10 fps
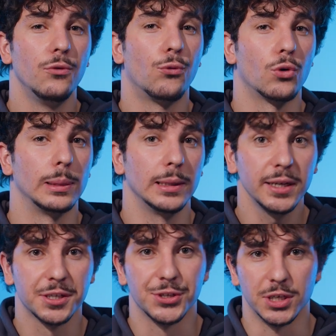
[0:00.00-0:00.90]
for
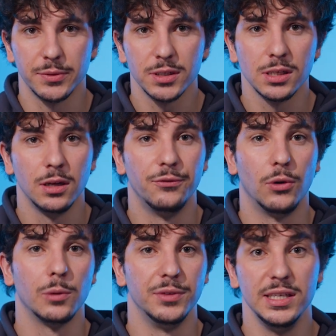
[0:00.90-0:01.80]
Linux servers,
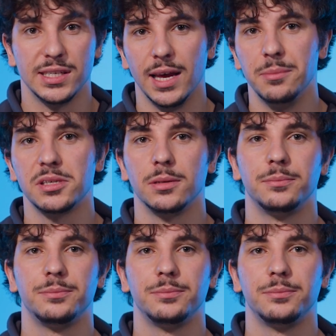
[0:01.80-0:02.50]
follow these steps.